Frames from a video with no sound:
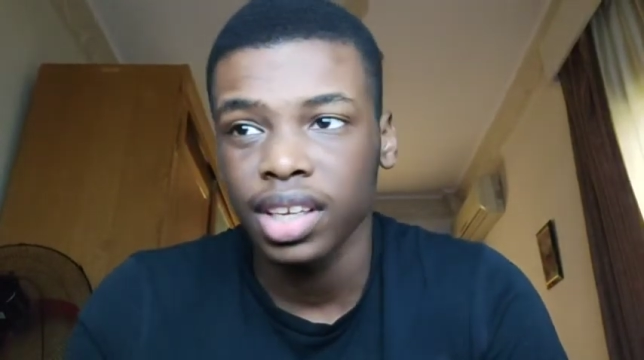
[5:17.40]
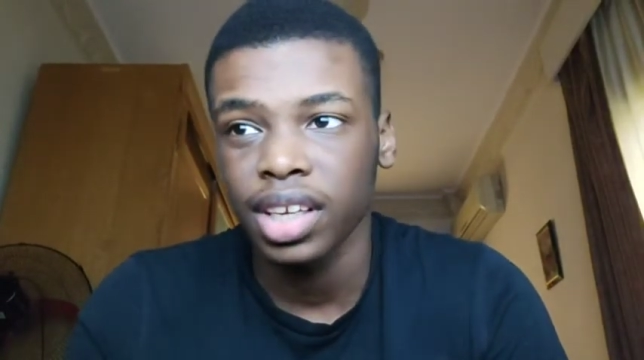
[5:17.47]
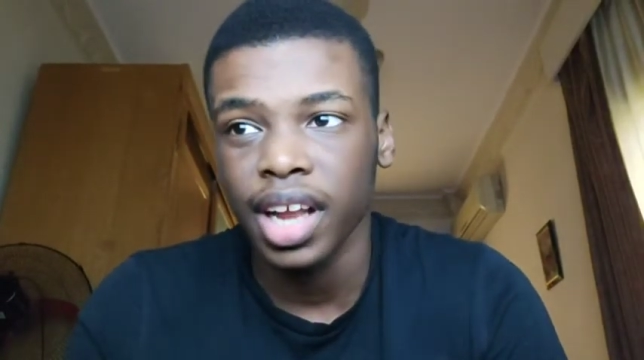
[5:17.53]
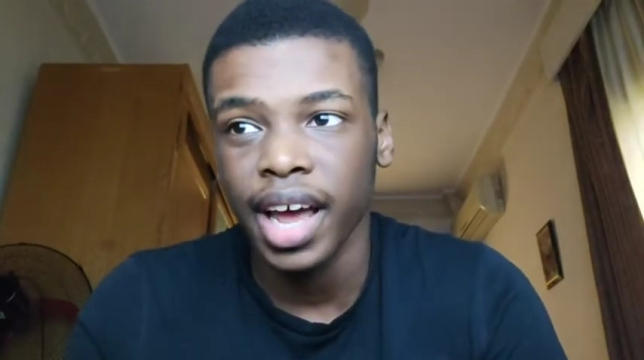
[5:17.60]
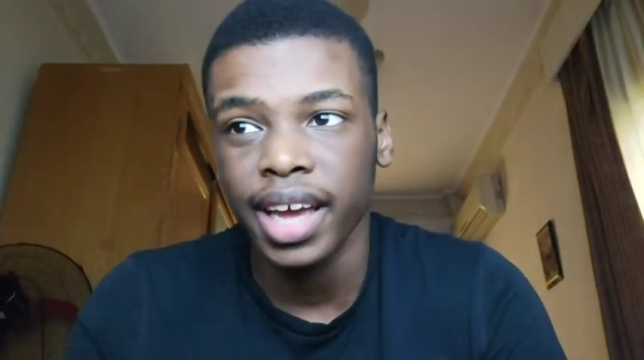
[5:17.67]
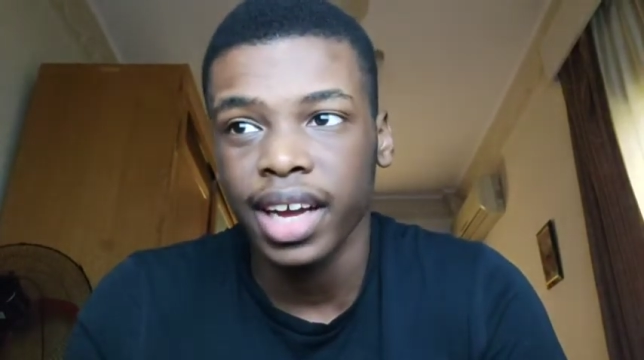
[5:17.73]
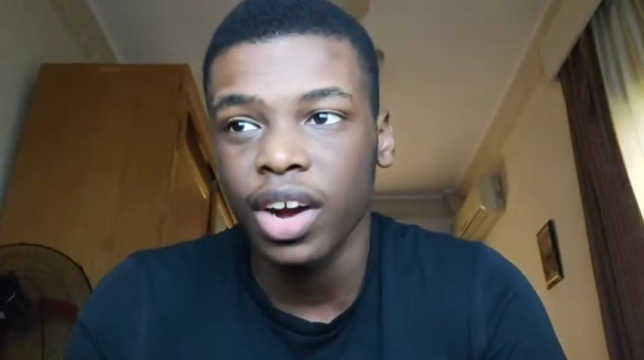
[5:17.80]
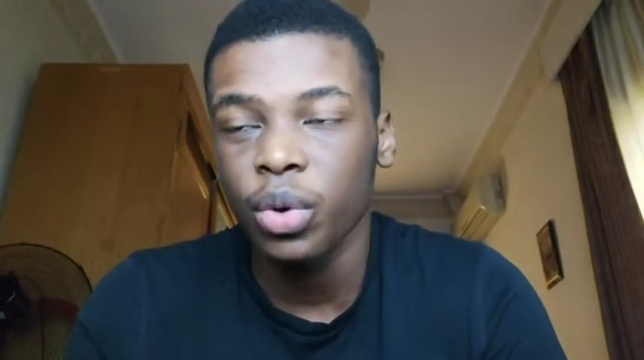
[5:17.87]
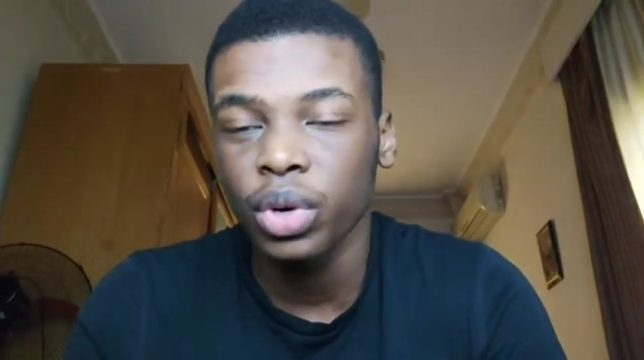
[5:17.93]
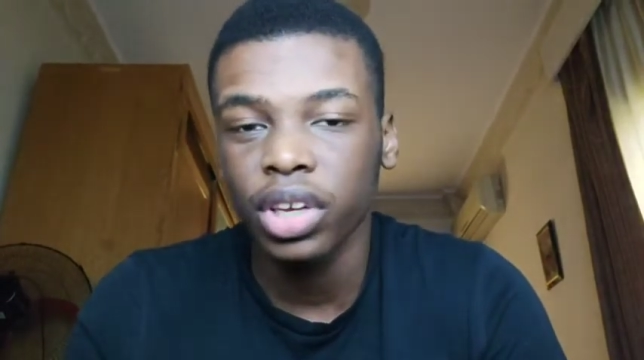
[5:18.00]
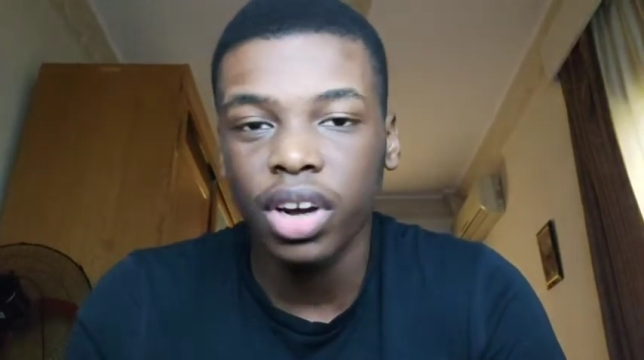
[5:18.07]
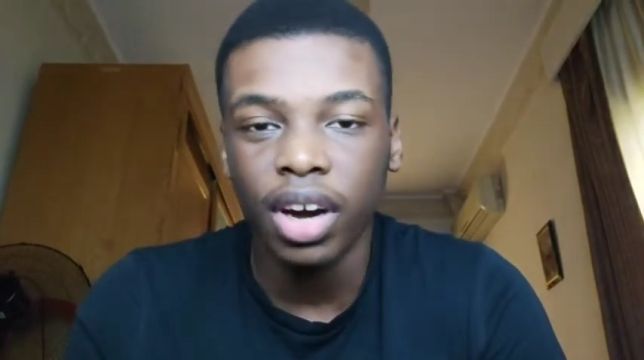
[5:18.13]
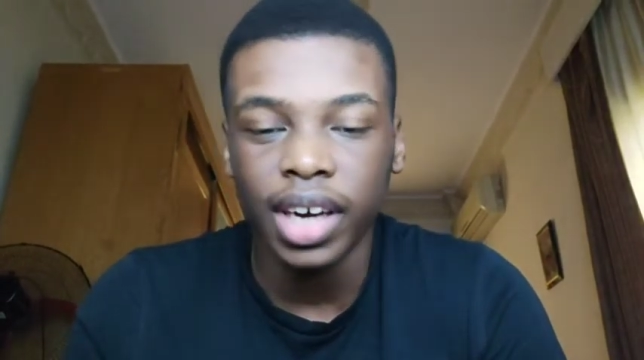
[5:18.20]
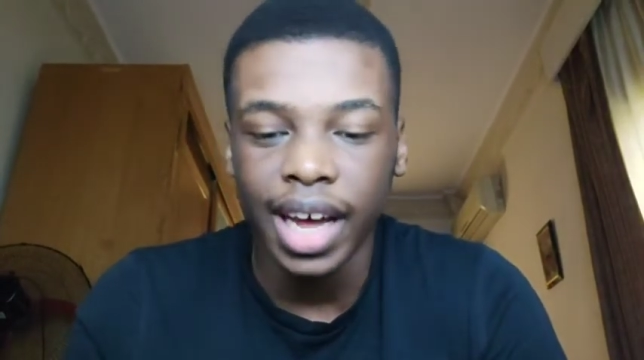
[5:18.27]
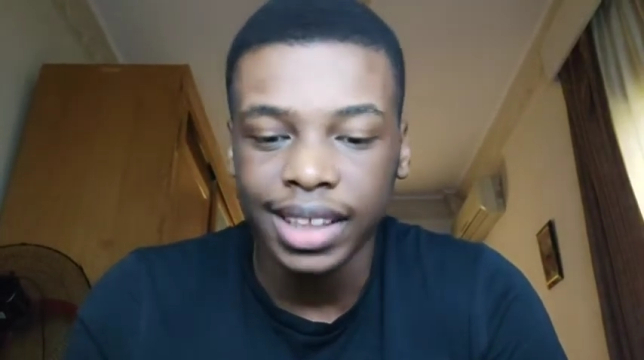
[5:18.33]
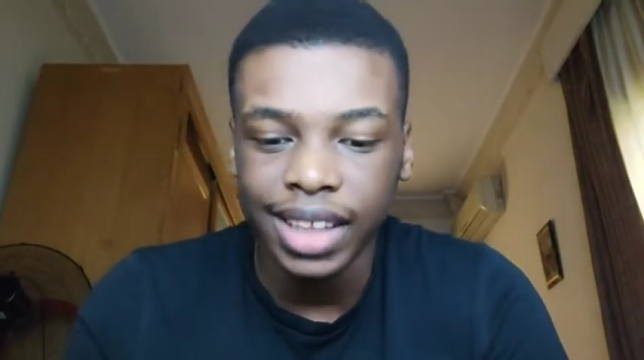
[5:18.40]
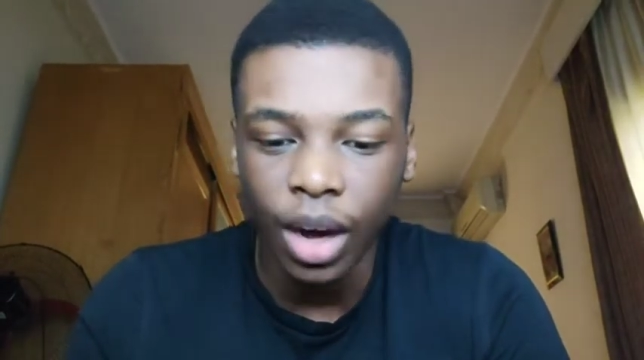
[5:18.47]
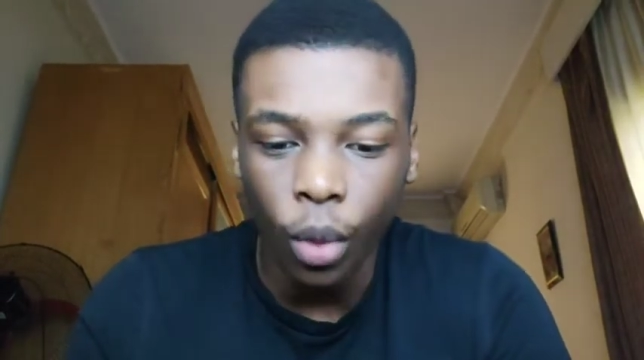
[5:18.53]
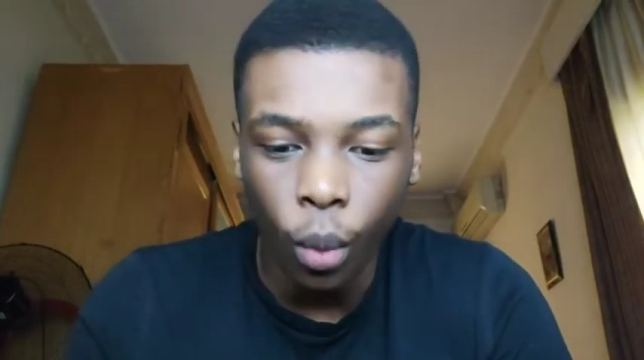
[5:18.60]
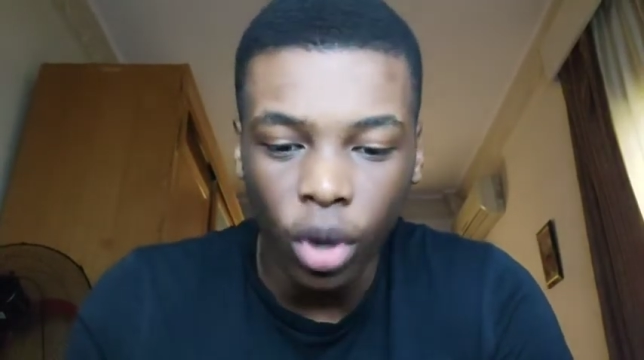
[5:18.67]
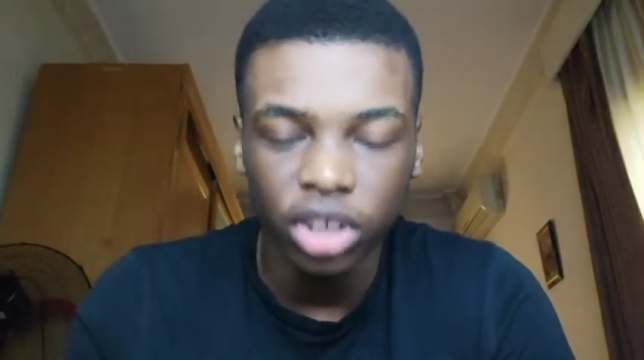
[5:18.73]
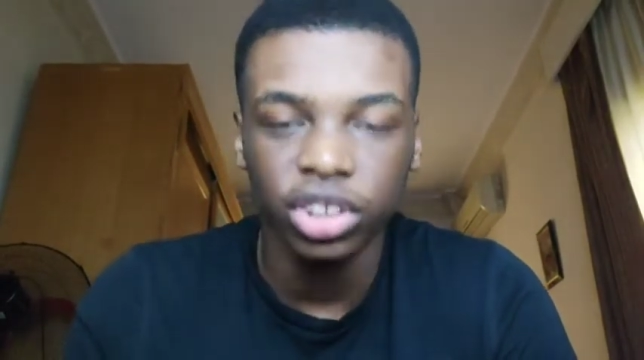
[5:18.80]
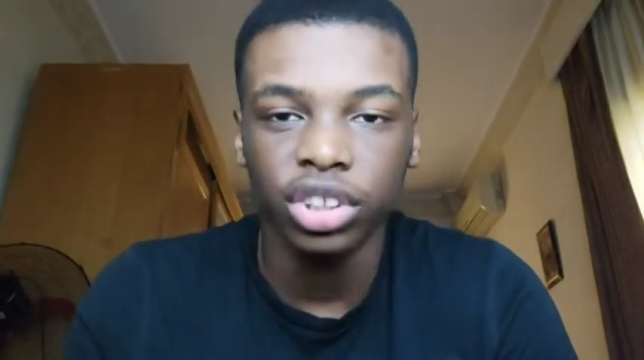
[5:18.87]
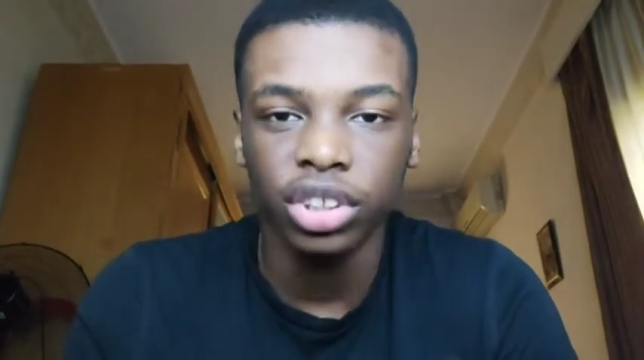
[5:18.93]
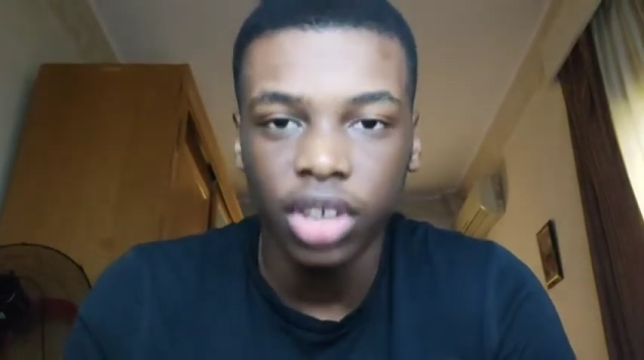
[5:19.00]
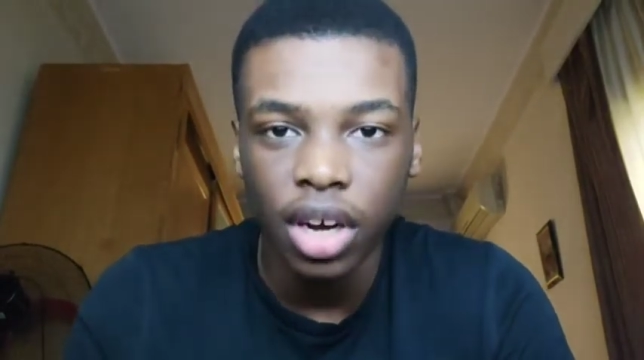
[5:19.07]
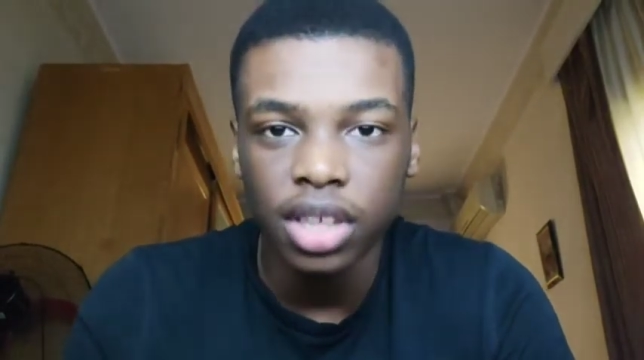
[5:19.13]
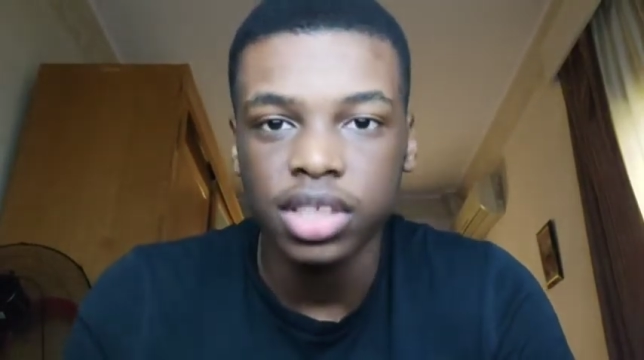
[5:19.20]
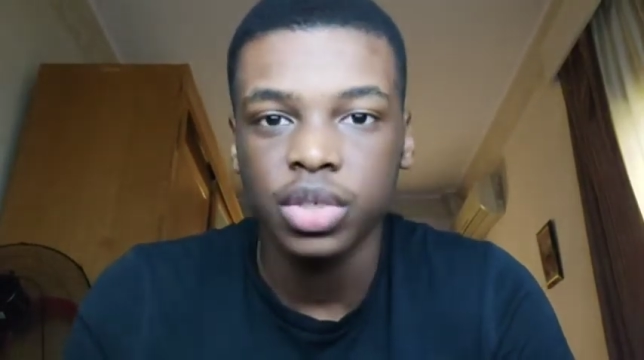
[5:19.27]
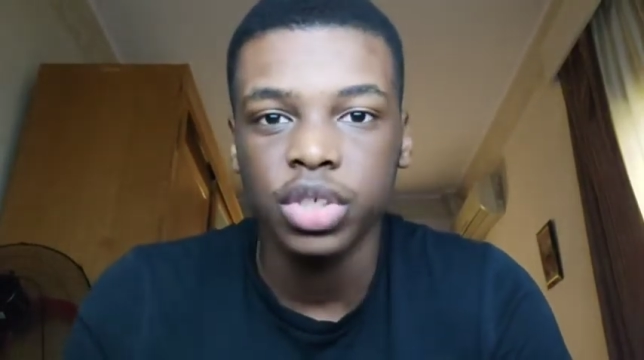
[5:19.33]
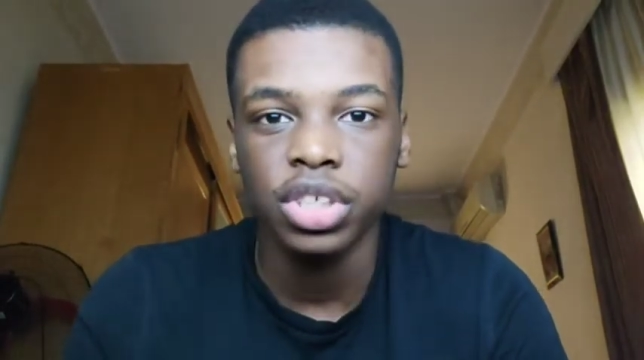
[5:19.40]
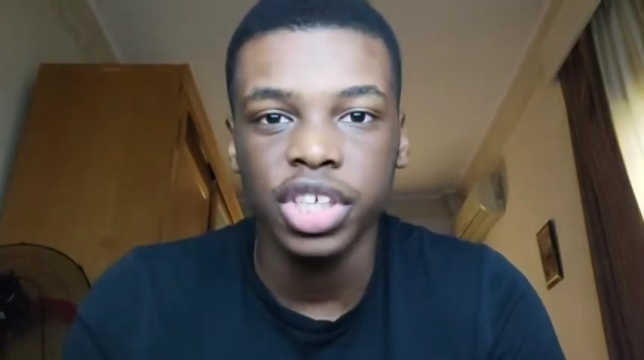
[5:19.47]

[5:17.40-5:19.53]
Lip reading: Like, Odegaard had that one chance.